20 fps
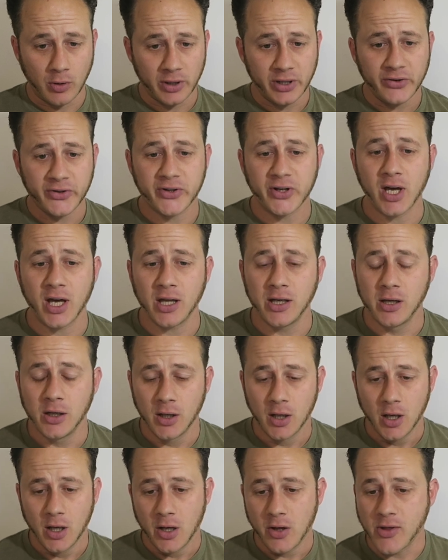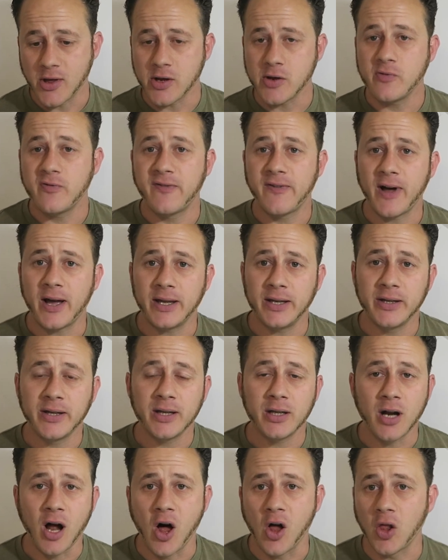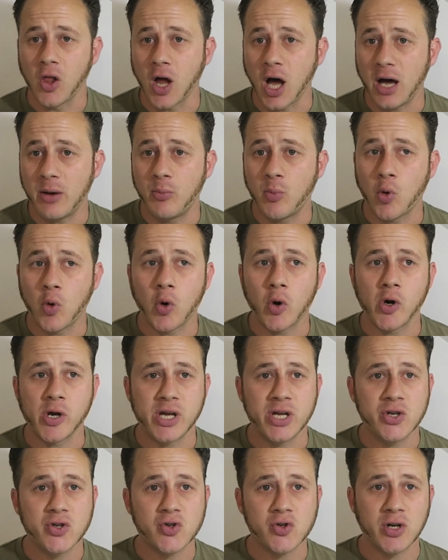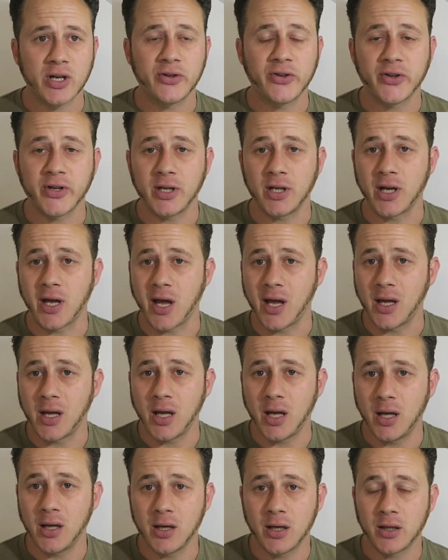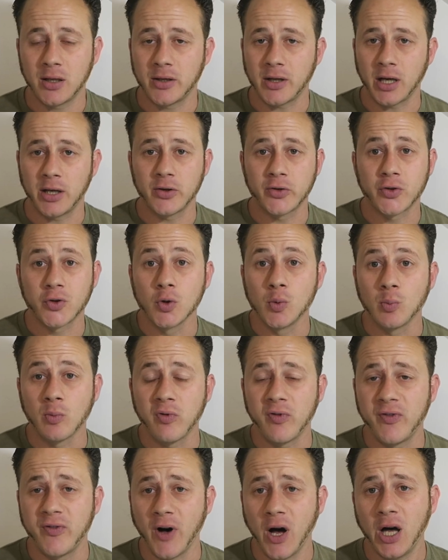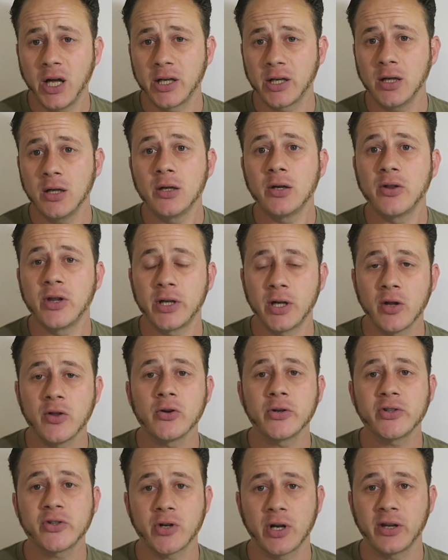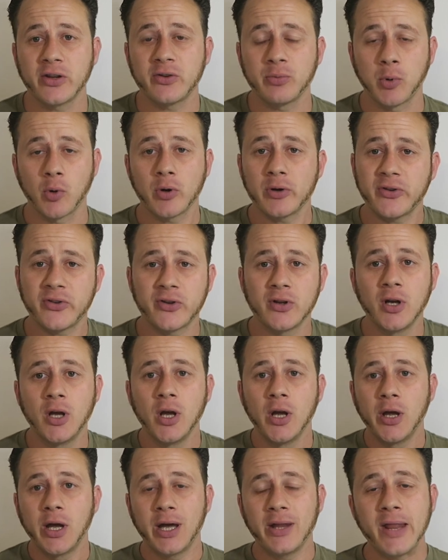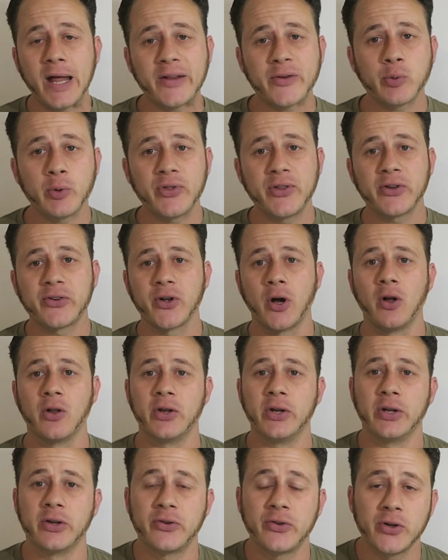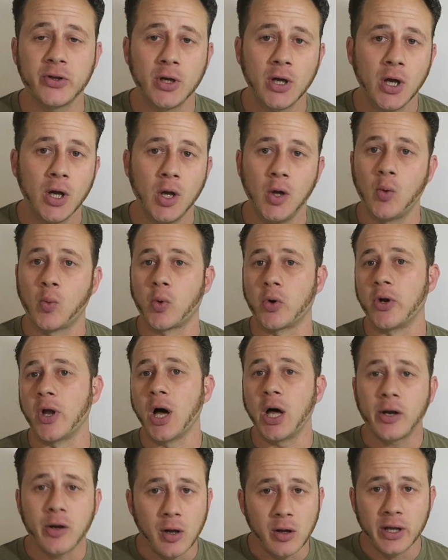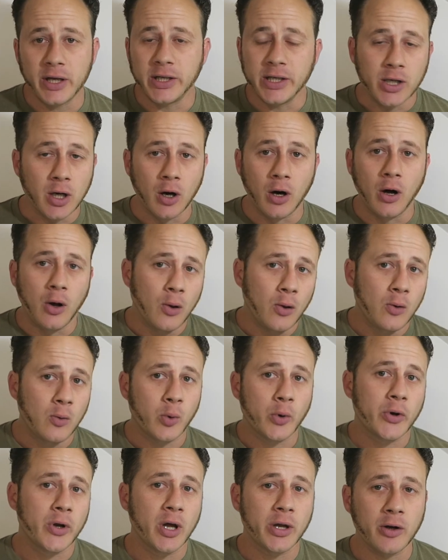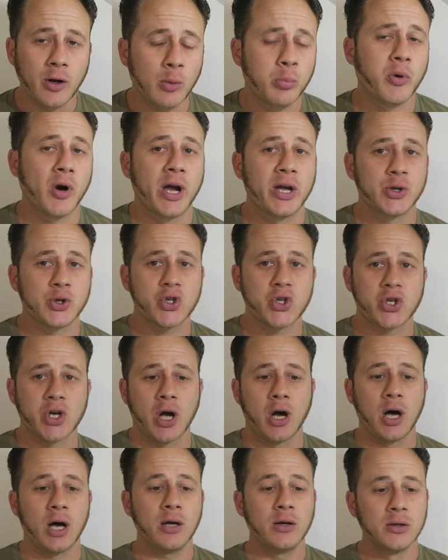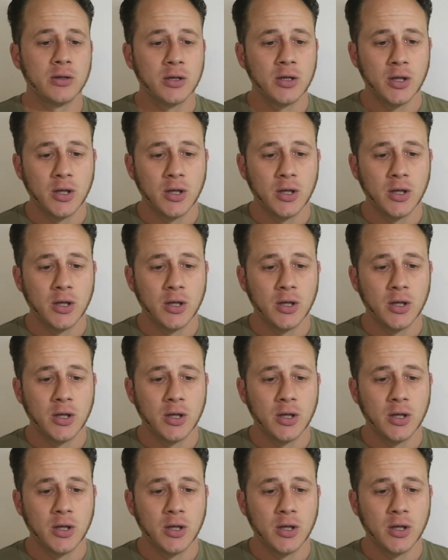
already said that you find it a lot more interesting and I assume fun than other strength sports. And that's what this all is. We're not all Eddie Hall. We're not all Brian Shaw.